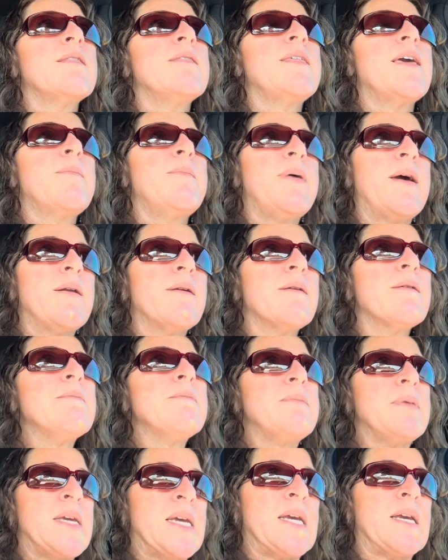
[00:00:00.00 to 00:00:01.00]
they better
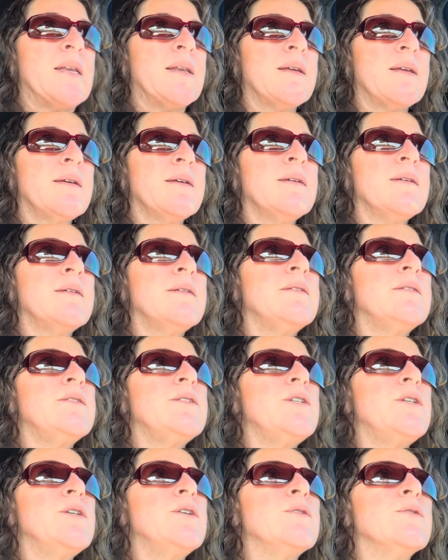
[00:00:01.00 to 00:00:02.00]
mean
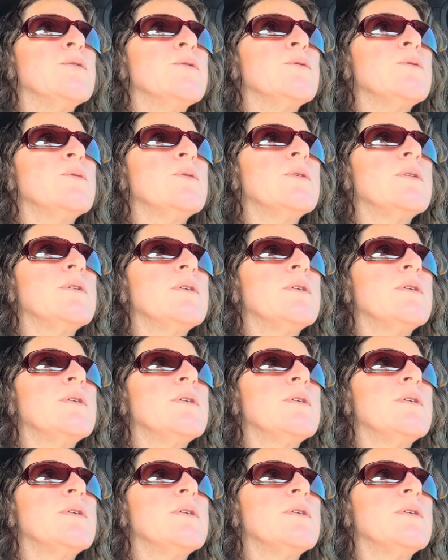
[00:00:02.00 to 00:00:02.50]
to